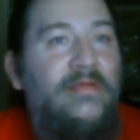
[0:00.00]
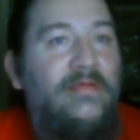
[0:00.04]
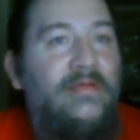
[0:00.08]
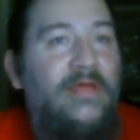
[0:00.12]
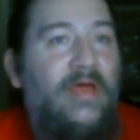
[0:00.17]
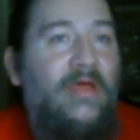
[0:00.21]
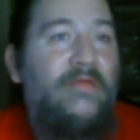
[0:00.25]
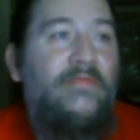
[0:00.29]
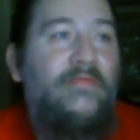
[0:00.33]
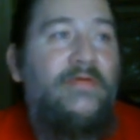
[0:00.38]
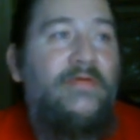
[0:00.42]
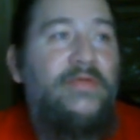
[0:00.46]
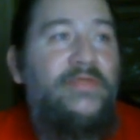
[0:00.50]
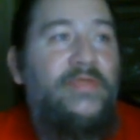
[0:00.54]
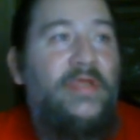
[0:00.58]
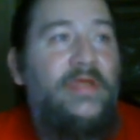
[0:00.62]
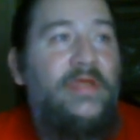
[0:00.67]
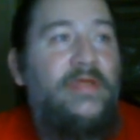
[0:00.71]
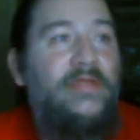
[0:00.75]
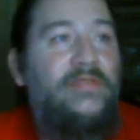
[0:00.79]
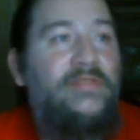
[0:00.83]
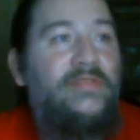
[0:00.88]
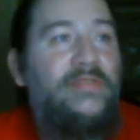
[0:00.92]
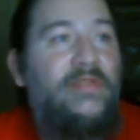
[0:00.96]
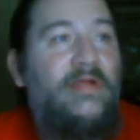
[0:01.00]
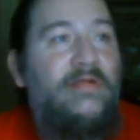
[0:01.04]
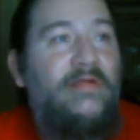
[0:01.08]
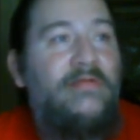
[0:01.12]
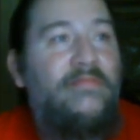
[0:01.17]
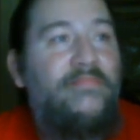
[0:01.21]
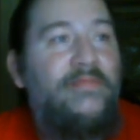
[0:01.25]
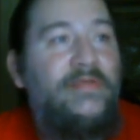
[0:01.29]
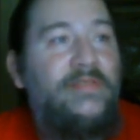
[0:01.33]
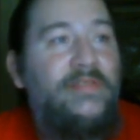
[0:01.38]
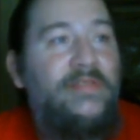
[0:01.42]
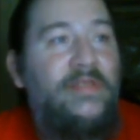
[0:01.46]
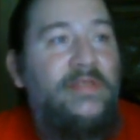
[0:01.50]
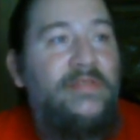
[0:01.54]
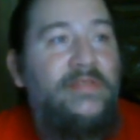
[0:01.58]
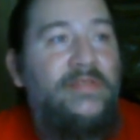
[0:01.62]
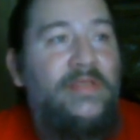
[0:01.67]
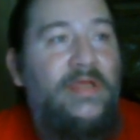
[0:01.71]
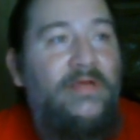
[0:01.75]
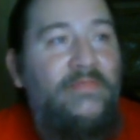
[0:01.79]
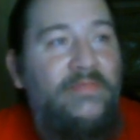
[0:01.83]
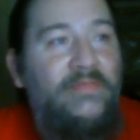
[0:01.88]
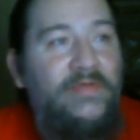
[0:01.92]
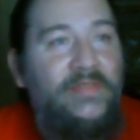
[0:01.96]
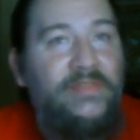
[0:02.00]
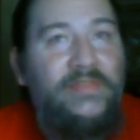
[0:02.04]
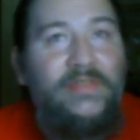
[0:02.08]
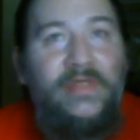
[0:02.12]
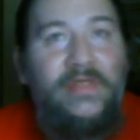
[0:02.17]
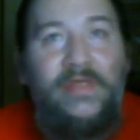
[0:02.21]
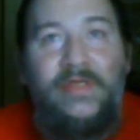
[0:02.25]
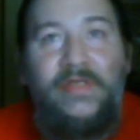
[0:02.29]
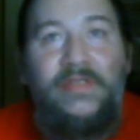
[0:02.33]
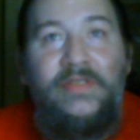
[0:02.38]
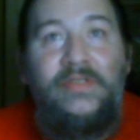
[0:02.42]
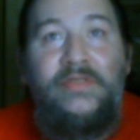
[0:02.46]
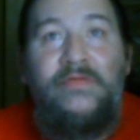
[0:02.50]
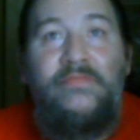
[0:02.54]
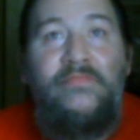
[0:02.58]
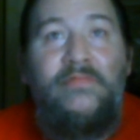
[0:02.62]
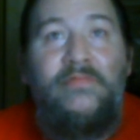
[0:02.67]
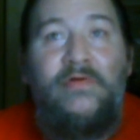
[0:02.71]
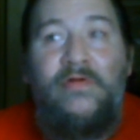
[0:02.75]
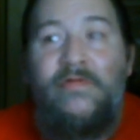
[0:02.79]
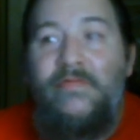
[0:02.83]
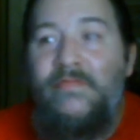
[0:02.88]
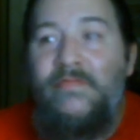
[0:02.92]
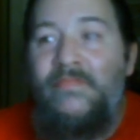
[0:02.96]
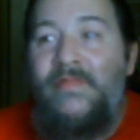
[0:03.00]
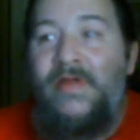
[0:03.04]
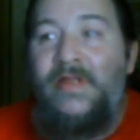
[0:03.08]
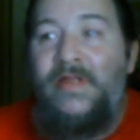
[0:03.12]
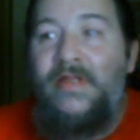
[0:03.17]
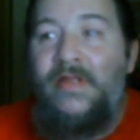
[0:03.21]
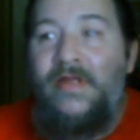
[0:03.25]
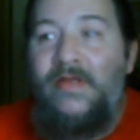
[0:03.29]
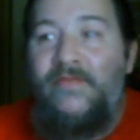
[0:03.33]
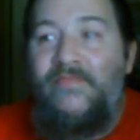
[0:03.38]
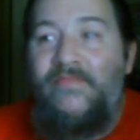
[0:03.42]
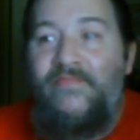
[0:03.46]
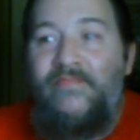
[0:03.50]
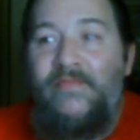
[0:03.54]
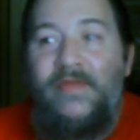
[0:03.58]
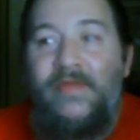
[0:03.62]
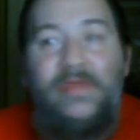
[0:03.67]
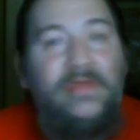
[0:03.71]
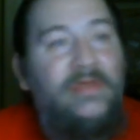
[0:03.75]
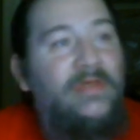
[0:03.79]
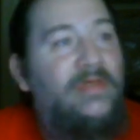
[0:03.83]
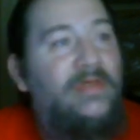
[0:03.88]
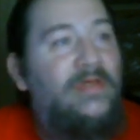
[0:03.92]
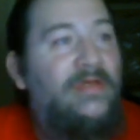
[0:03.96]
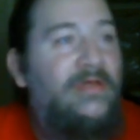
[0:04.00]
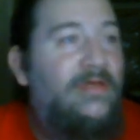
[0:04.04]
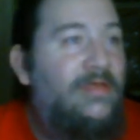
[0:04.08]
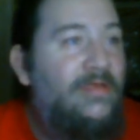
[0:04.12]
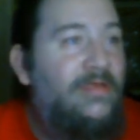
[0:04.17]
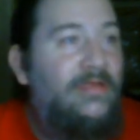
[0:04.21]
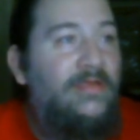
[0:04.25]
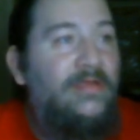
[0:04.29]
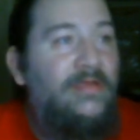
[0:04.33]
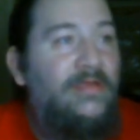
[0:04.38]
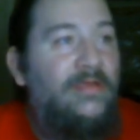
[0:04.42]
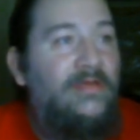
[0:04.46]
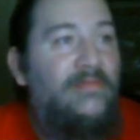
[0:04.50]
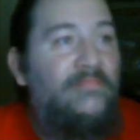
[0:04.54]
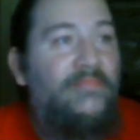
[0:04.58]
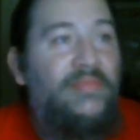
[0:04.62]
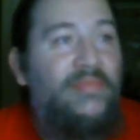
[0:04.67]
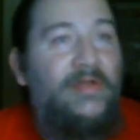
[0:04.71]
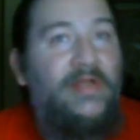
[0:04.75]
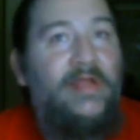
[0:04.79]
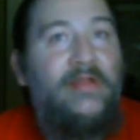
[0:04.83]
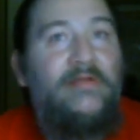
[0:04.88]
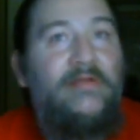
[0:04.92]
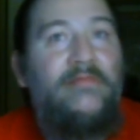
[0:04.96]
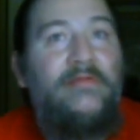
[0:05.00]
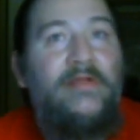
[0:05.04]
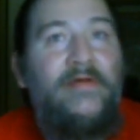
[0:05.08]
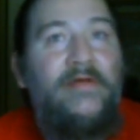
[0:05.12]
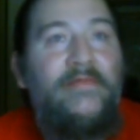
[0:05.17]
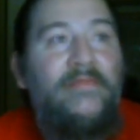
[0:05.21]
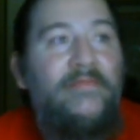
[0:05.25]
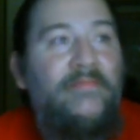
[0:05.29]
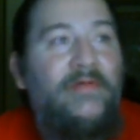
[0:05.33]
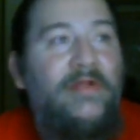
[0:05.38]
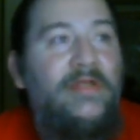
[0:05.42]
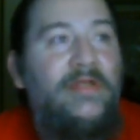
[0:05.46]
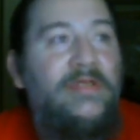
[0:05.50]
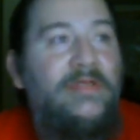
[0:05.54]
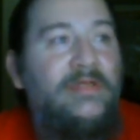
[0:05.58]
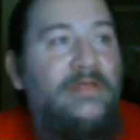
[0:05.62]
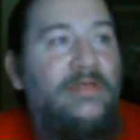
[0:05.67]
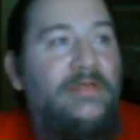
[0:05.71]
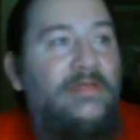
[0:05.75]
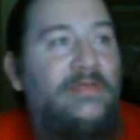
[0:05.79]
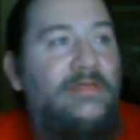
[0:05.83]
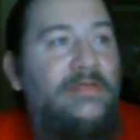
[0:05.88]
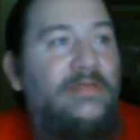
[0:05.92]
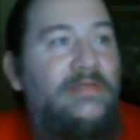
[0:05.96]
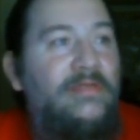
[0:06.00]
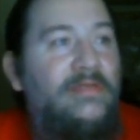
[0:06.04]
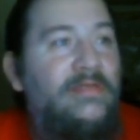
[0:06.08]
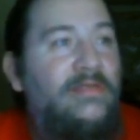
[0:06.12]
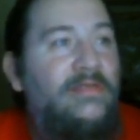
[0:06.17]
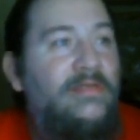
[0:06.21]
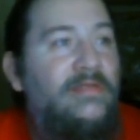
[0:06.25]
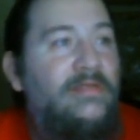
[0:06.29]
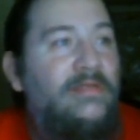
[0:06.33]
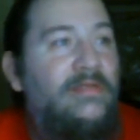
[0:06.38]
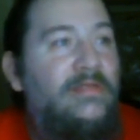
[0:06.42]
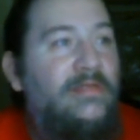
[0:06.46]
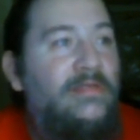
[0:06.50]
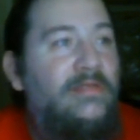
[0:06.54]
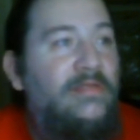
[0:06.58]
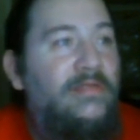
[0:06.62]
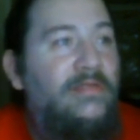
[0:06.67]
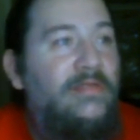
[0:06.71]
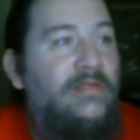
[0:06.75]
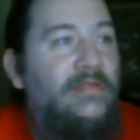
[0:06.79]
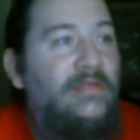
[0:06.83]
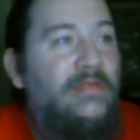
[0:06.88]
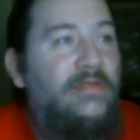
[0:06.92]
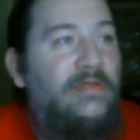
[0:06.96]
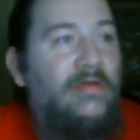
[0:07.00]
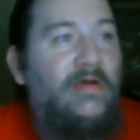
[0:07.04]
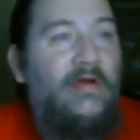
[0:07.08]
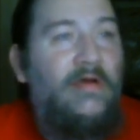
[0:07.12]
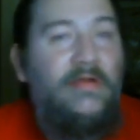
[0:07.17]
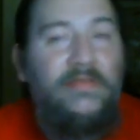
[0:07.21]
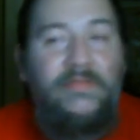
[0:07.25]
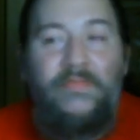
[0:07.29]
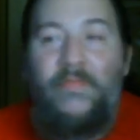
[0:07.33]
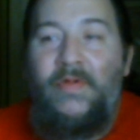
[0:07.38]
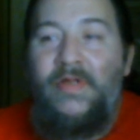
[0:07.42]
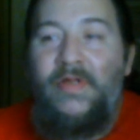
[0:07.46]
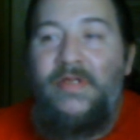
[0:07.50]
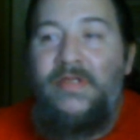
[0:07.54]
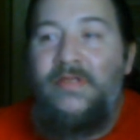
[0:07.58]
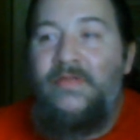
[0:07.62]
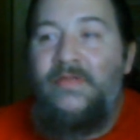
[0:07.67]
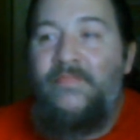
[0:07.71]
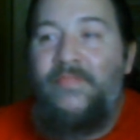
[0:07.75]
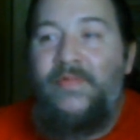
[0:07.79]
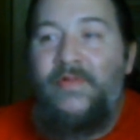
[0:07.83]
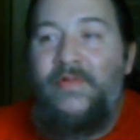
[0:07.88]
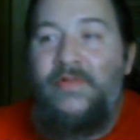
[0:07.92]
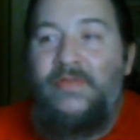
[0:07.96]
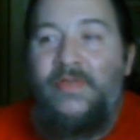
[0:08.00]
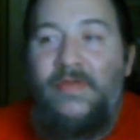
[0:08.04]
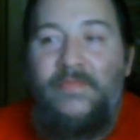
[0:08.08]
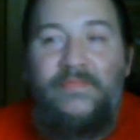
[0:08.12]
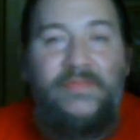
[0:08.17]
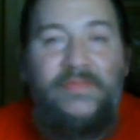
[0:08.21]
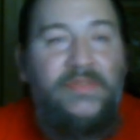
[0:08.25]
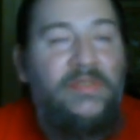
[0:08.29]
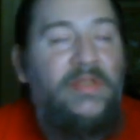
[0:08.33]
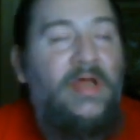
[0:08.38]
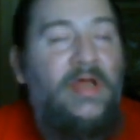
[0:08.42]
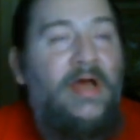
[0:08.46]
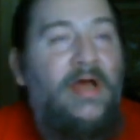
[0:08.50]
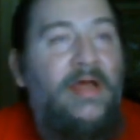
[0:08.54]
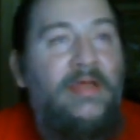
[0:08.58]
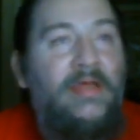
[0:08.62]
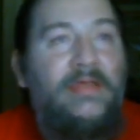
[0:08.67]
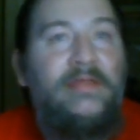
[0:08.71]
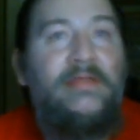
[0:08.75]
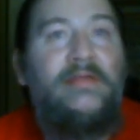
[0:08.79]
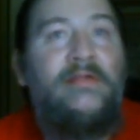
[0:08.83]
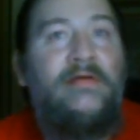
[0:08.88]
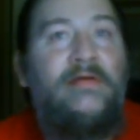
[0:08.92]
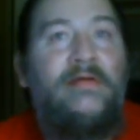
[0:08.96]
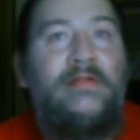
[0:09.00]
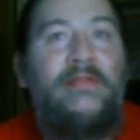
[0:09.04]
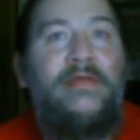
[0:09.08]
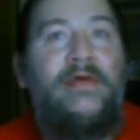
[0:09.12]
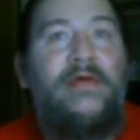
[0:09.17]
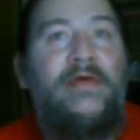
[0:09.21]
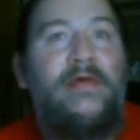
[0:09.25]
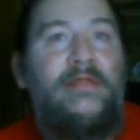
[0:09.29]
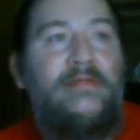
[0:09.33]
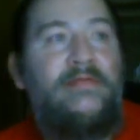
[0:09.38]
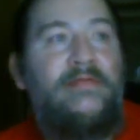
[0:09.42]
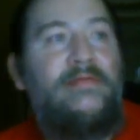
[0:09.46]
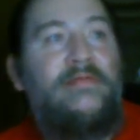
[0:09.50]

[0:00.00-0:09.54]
I wish I could start a business. I wish I could do more with my knife making, but I don't have the money. It costs money to build up stock and all that.